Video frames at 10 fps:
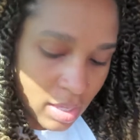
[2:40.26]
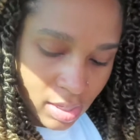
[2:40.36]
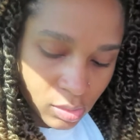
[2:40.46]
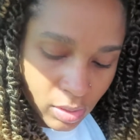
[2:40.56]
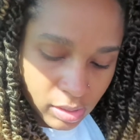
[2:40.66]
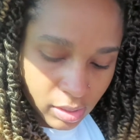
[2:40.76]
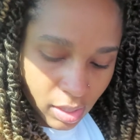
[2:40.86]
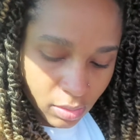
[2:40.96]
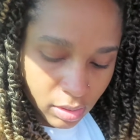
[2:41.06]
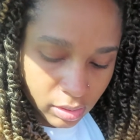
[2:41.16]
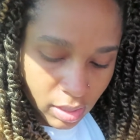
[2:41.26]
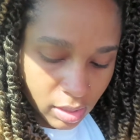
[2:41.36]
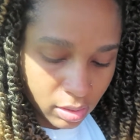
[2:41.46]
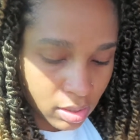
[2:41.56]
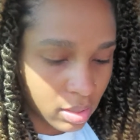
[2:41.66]
Yeah, that's what it says on the
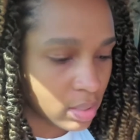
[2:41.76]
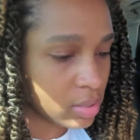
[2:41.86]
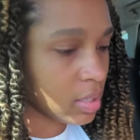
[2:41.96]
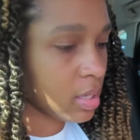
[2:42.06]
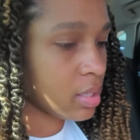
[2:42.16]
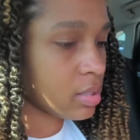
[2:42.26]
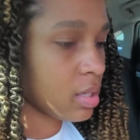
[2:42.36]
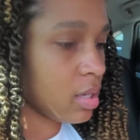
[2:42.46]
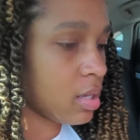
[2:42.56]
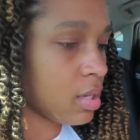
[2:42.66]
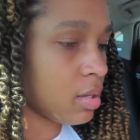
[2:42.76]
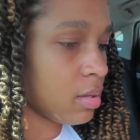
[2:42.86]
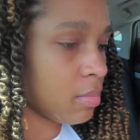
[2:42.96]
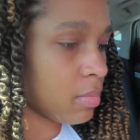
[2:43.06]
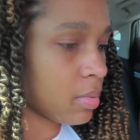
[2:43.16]
thing. Look, it says um, on the
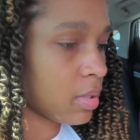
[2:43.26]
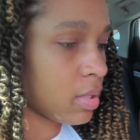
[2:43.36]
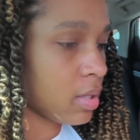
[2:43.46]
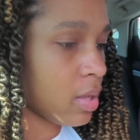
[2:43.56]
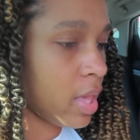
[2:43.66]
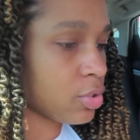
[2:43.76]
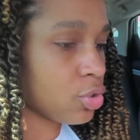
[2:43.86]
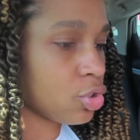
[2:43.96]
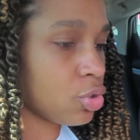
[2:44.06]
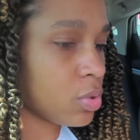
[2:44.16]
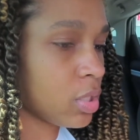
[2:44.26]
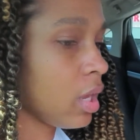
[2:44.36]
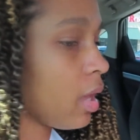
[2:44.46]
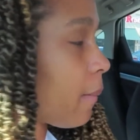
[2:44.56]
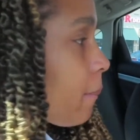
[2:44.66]
cup of it, extra juice
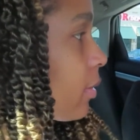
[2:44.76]
cup.